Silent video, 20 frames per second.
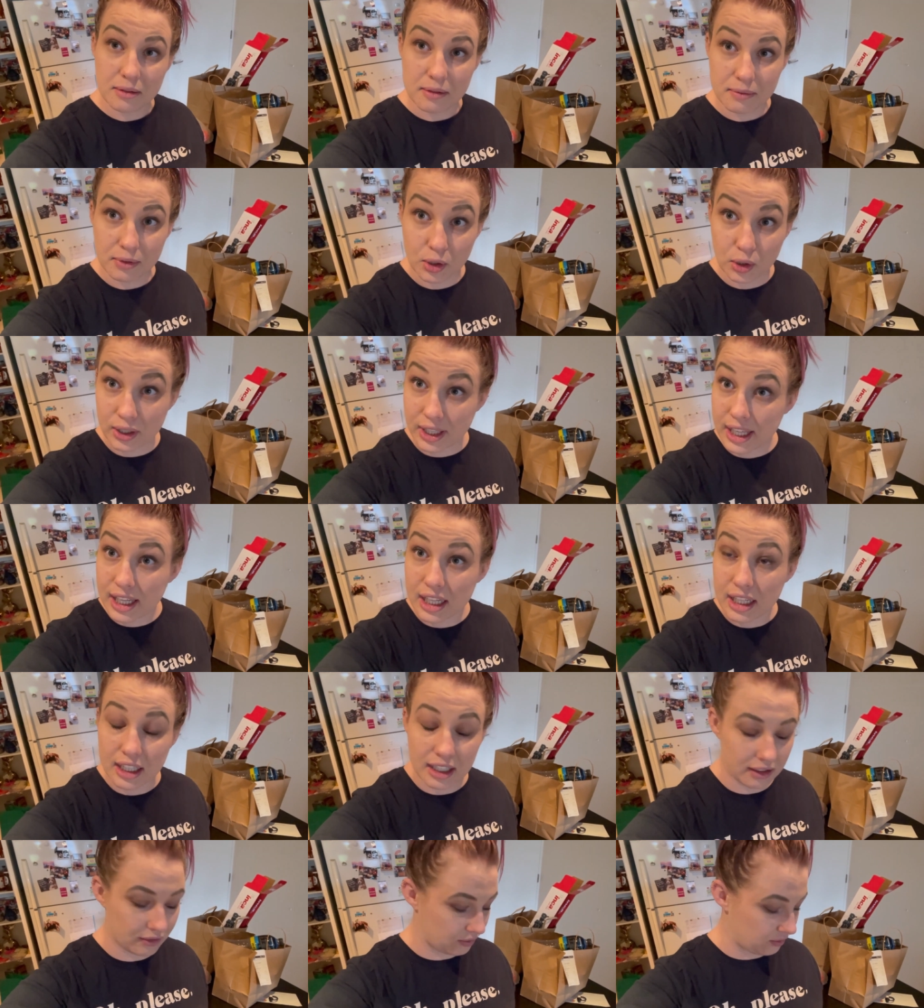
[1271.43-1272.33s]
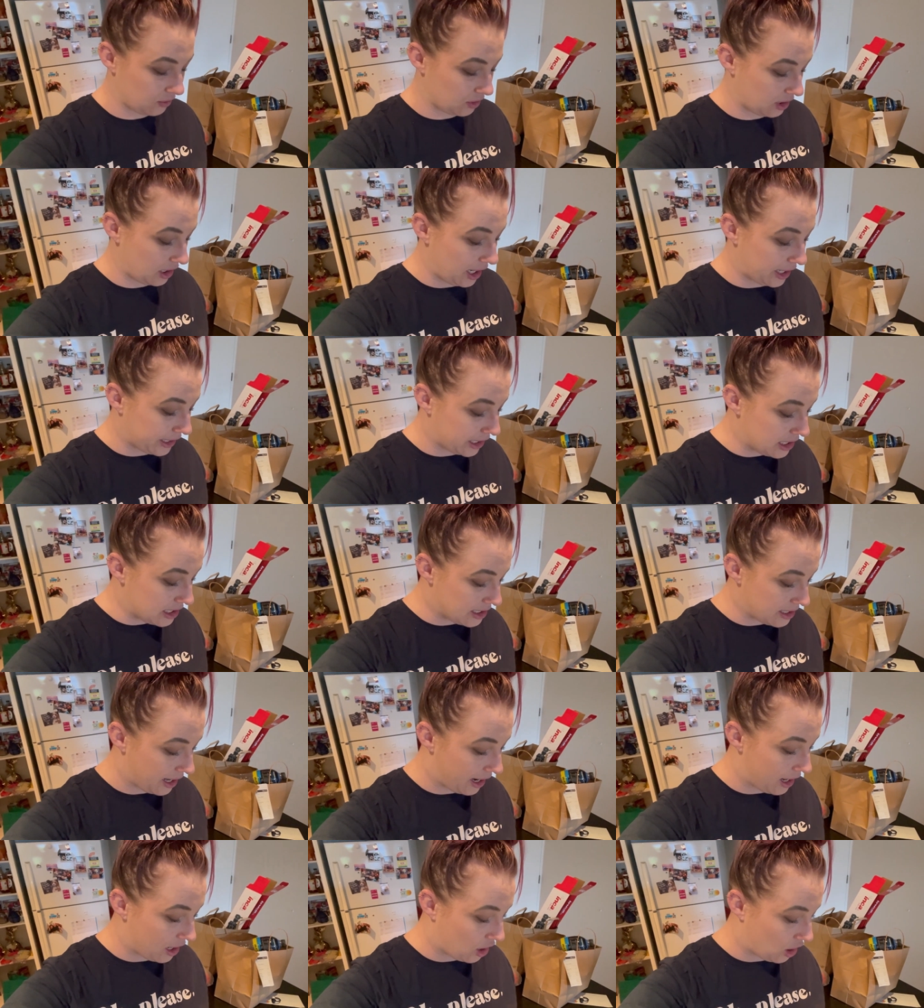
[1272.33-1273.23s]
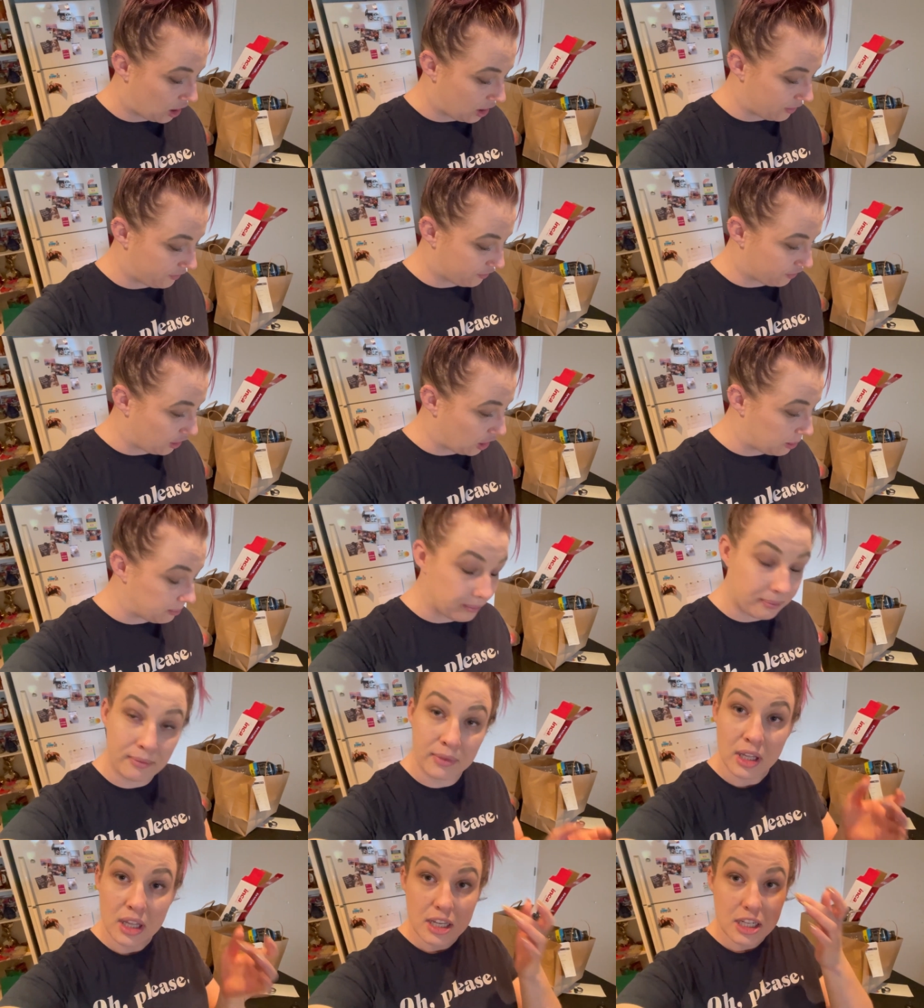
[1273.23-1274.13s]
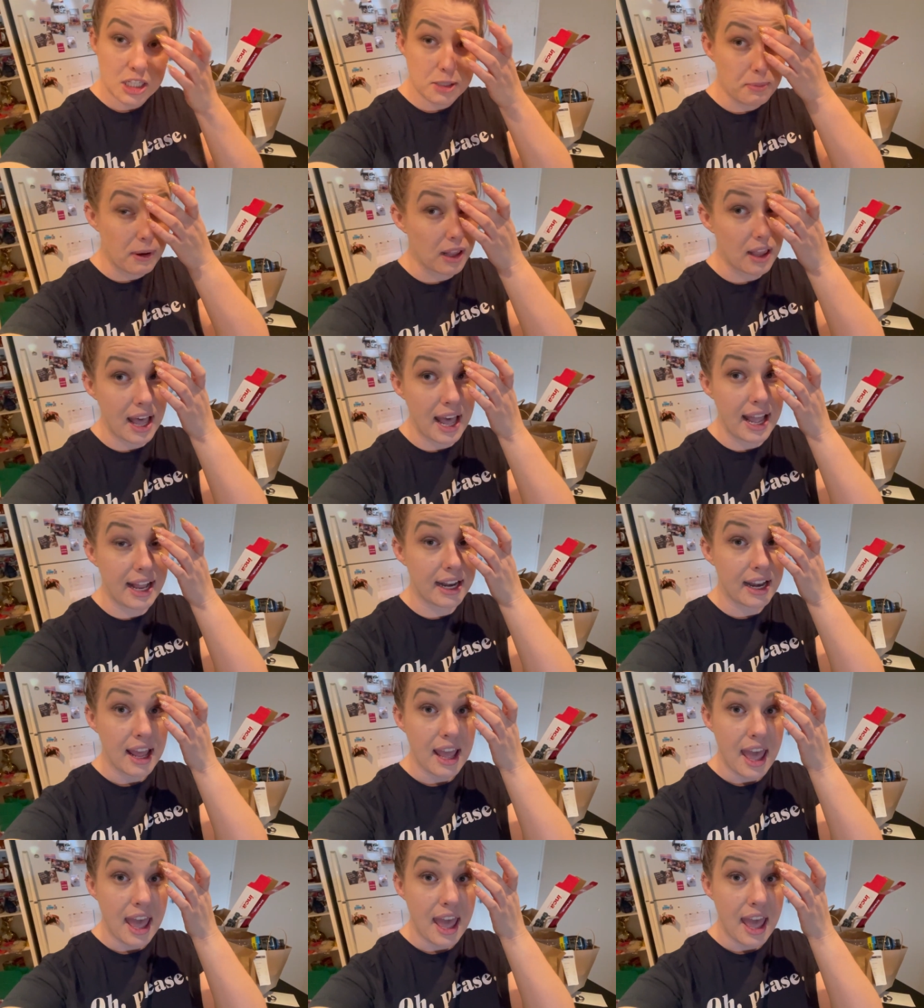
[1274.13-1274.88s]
cookie cutters that I got from Spotlight,